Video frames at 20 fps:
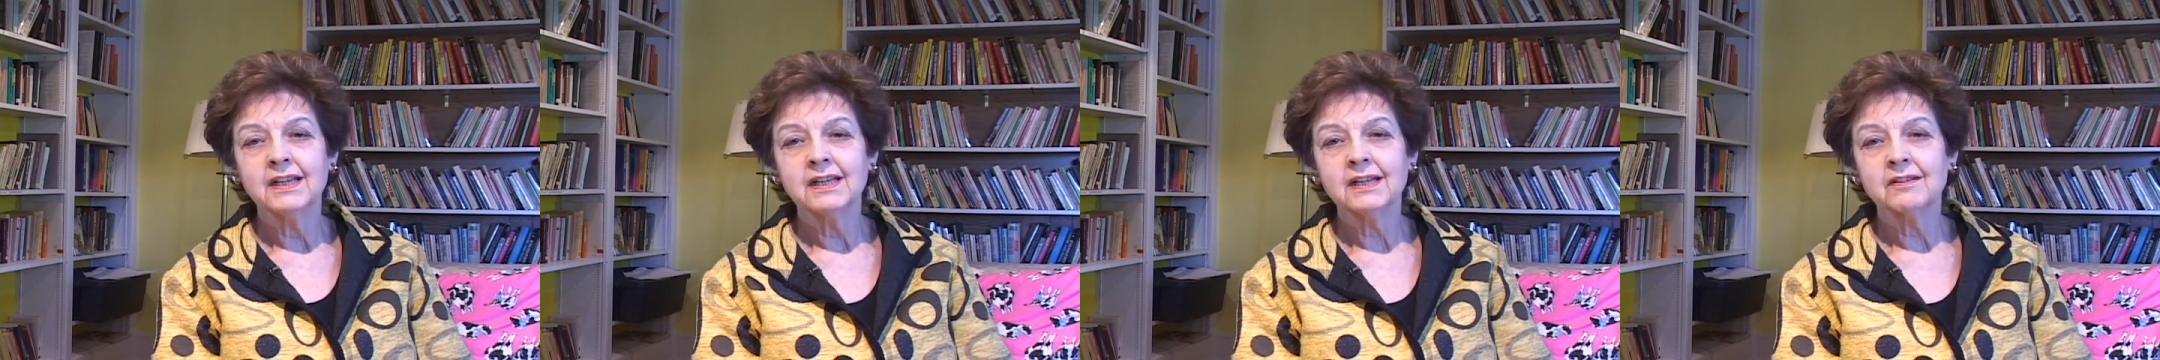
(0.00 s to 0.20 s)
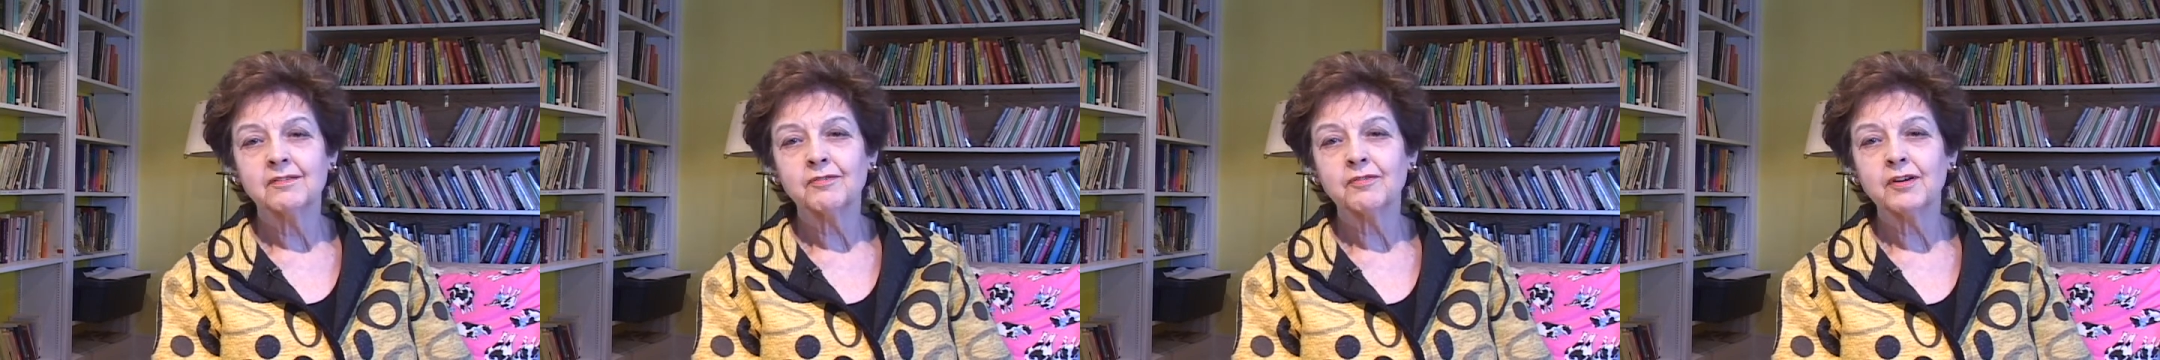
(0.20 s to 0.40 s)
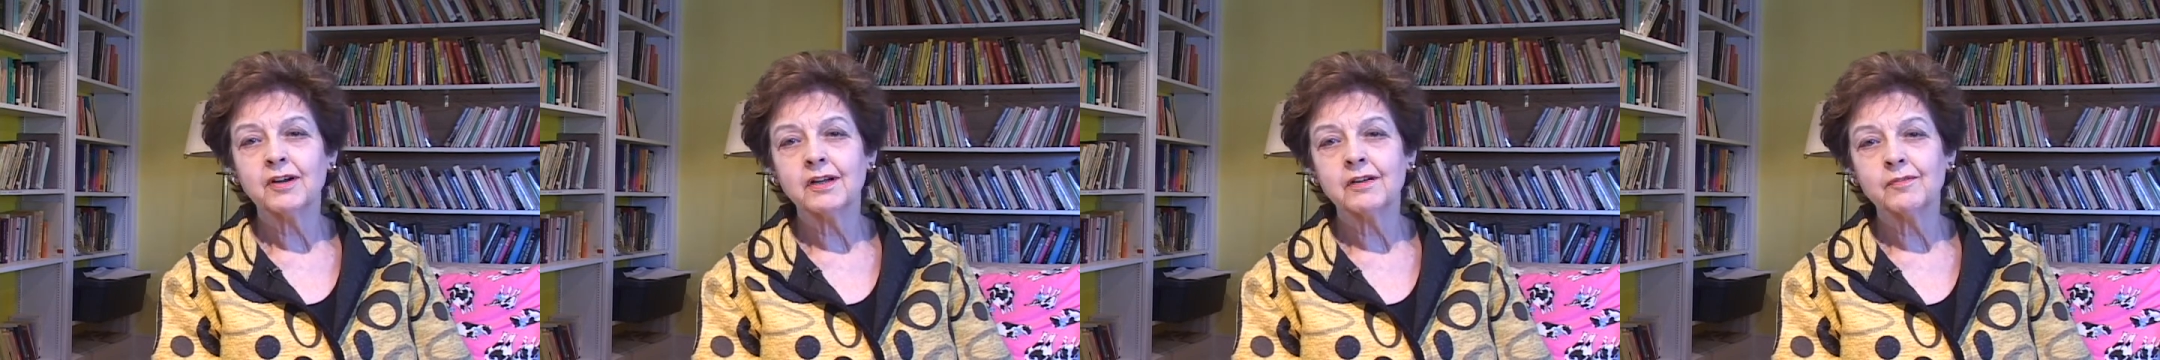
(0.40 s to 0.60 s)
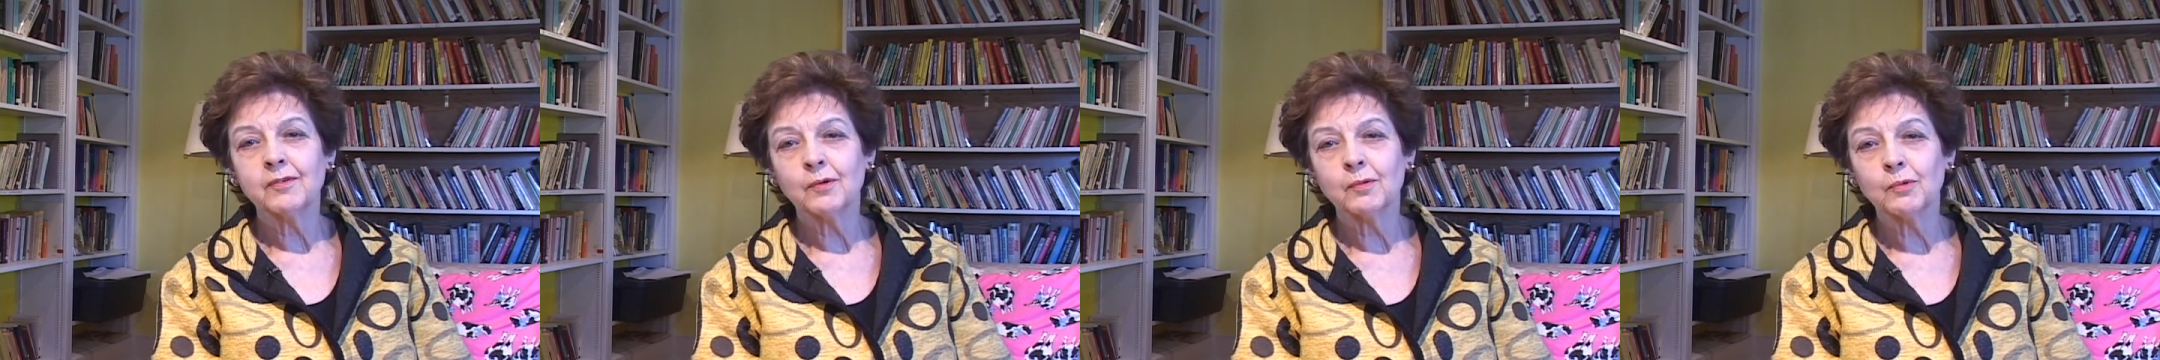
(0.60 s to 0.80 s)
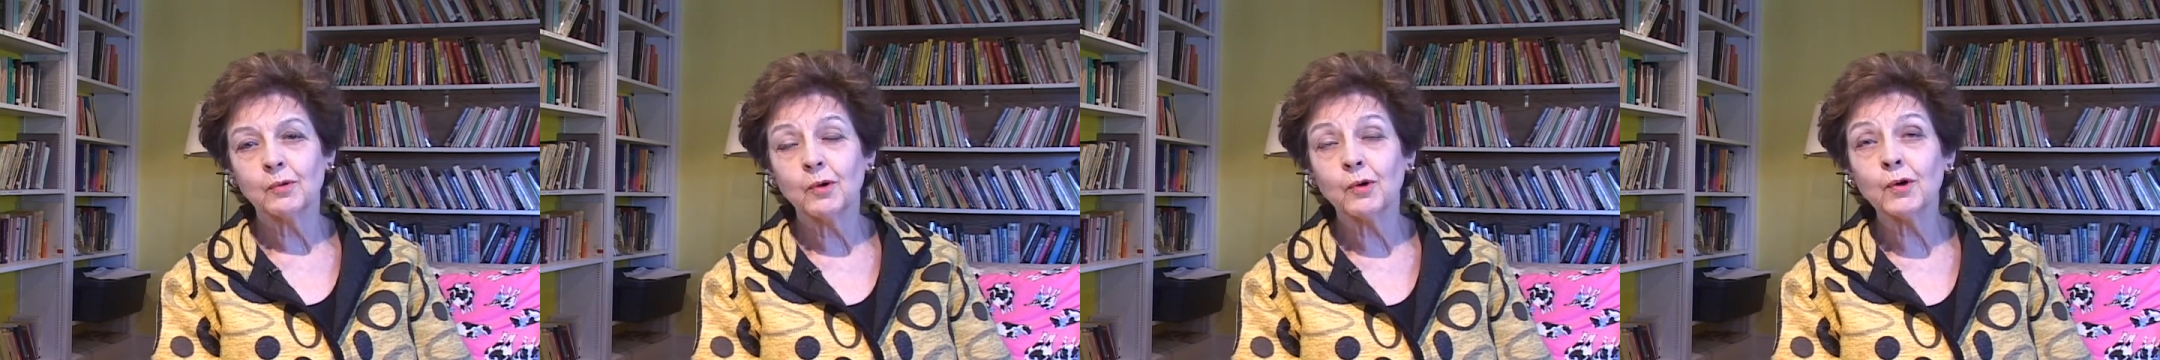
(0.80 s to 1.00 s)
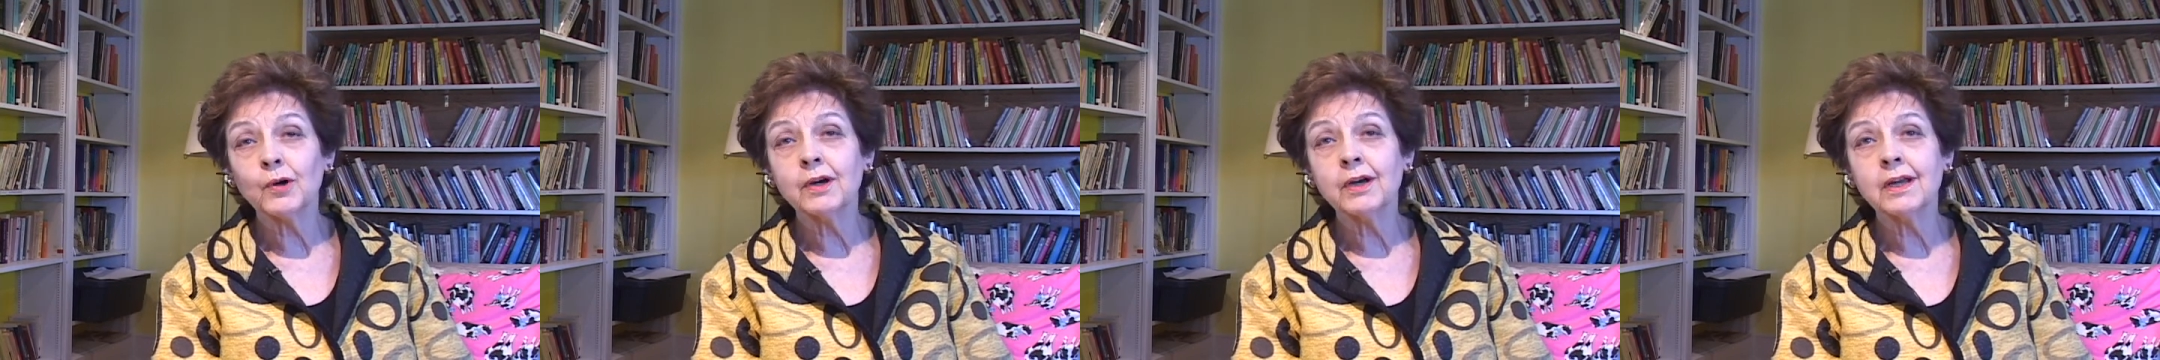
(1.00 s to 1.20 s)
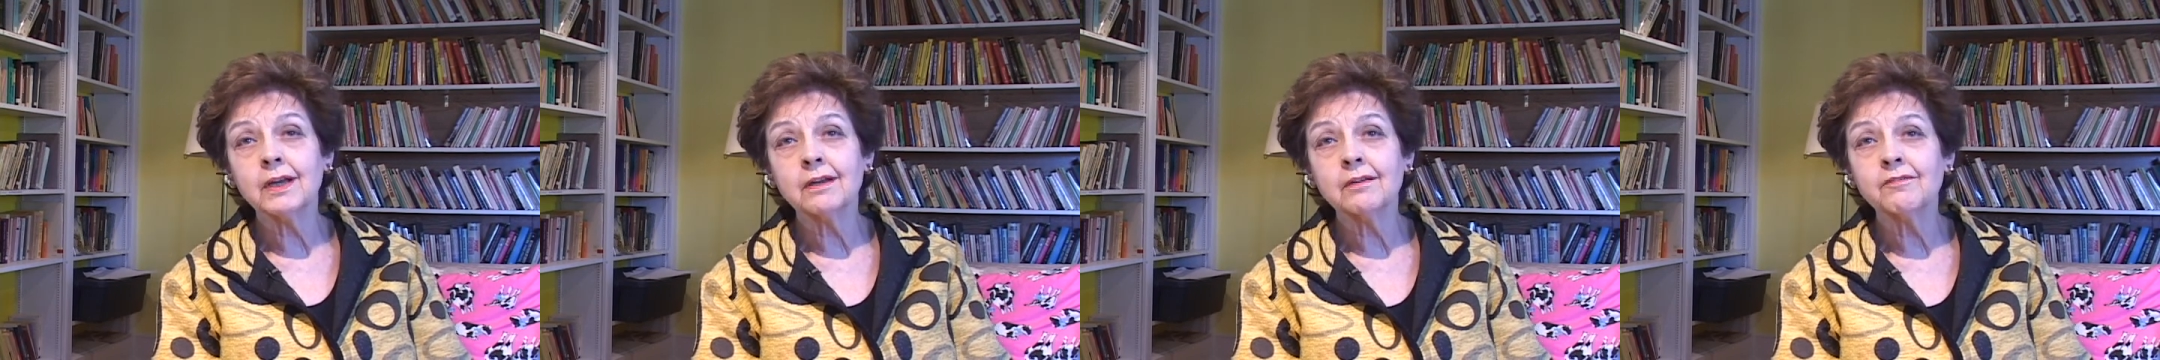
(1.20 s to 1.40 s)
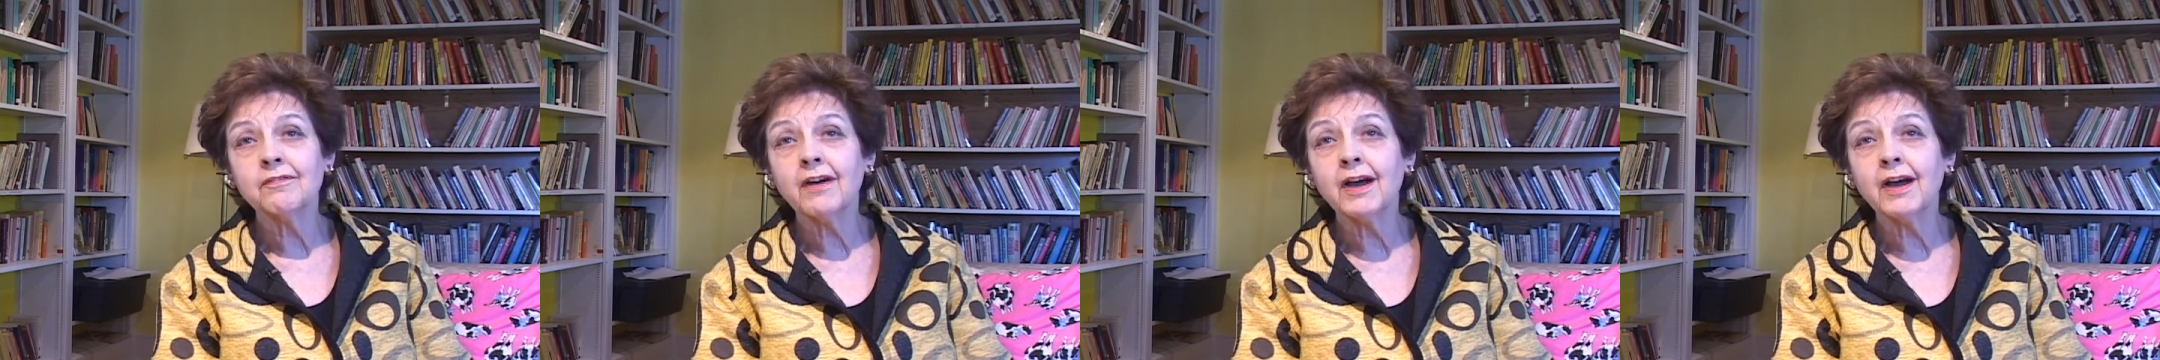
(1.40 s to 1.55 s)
in front of a roaring